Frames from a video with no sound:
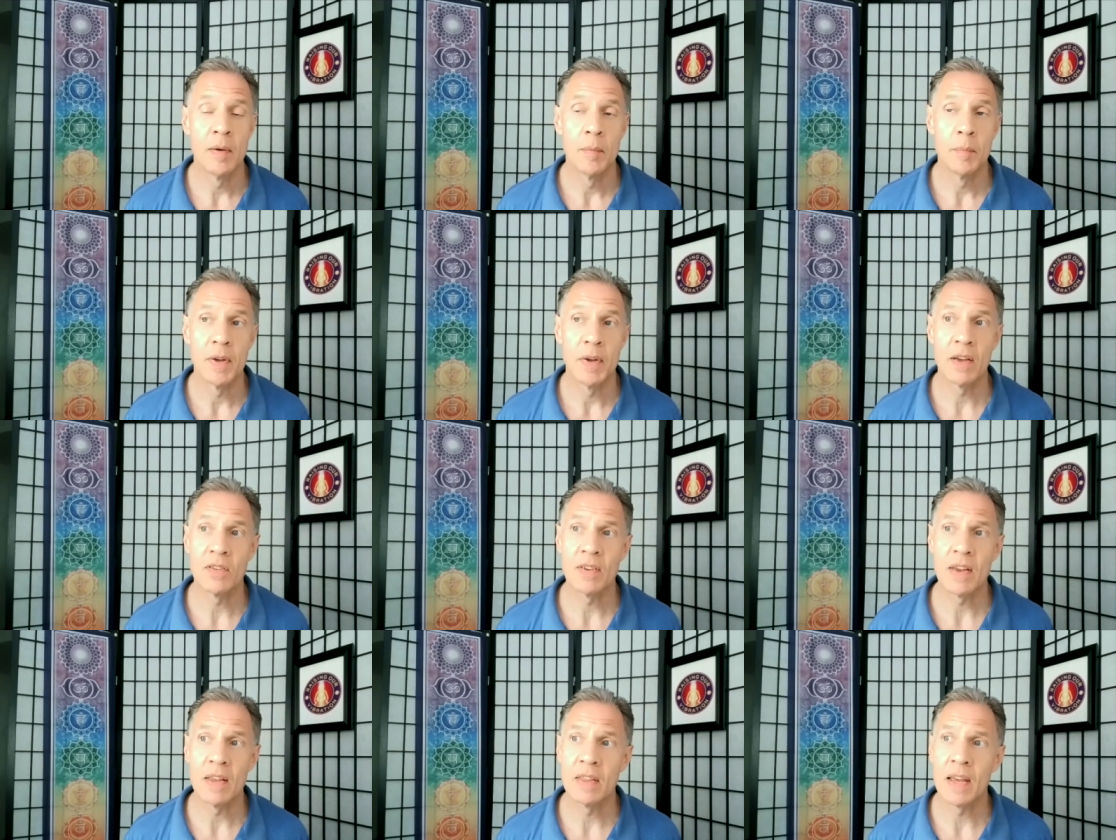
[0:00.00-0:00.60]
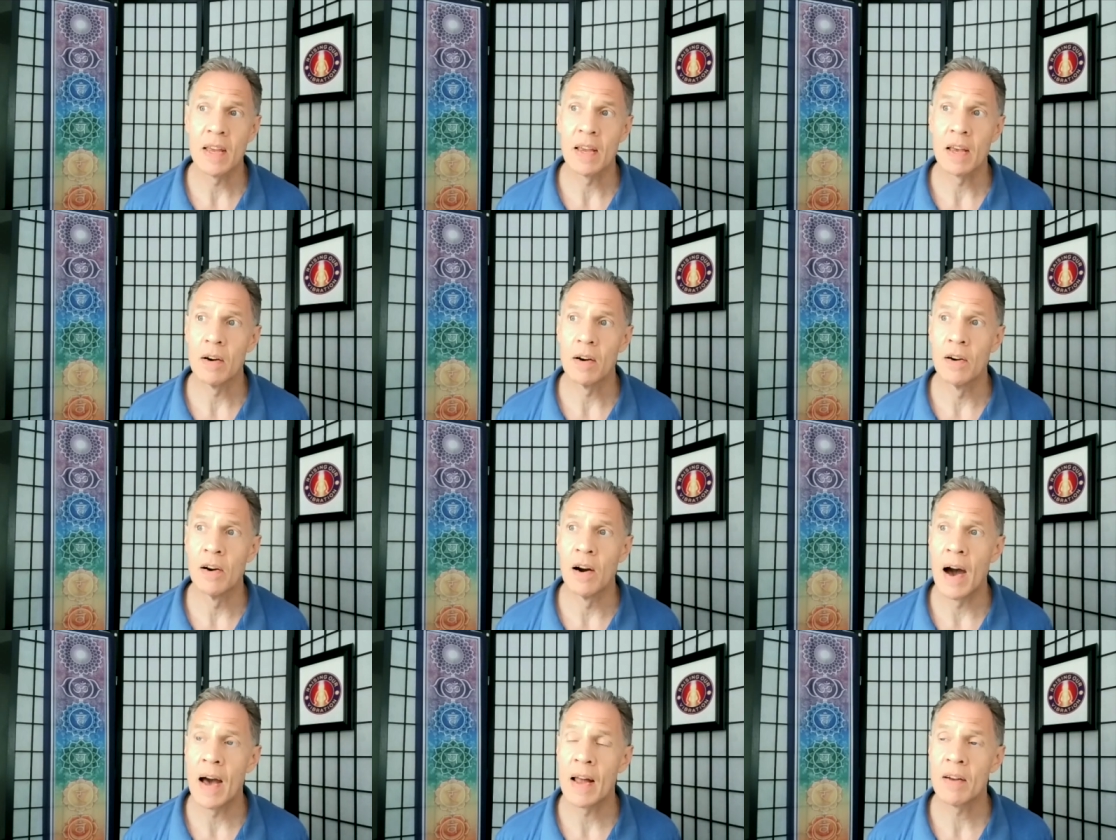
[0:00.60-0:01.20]
because I think a
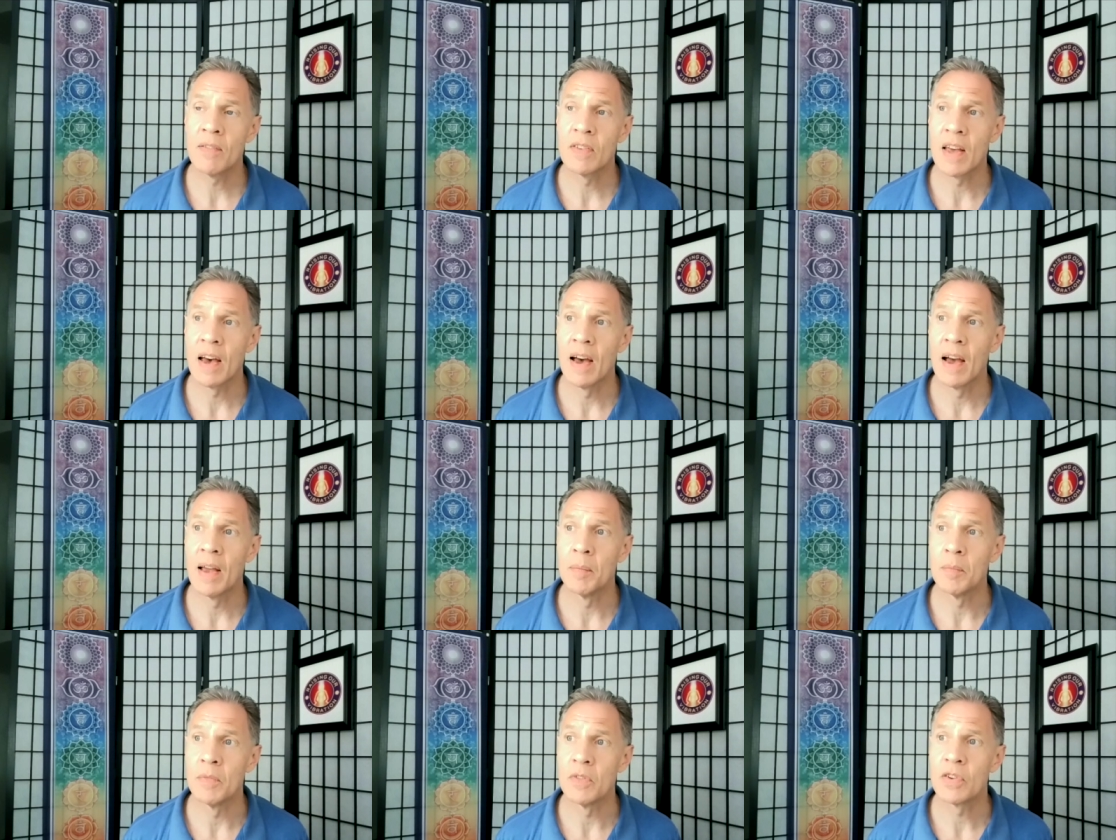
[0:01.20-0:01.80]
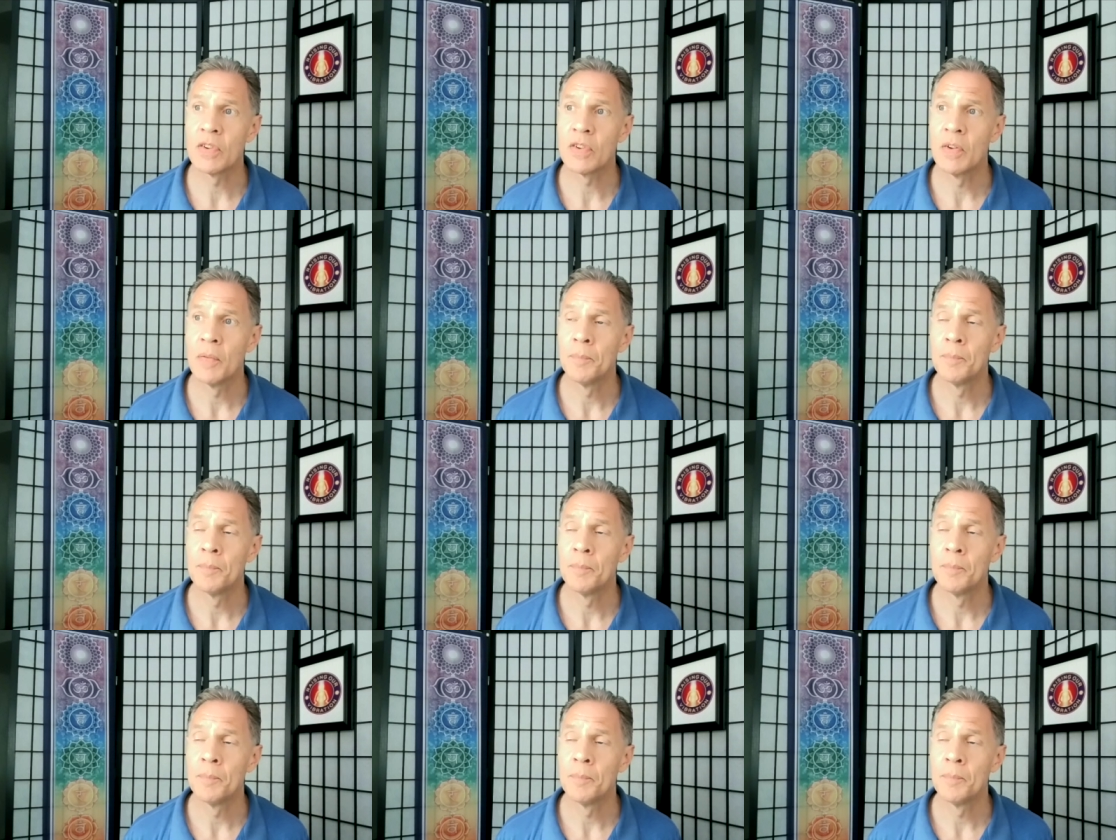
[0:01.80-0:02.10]
lot of times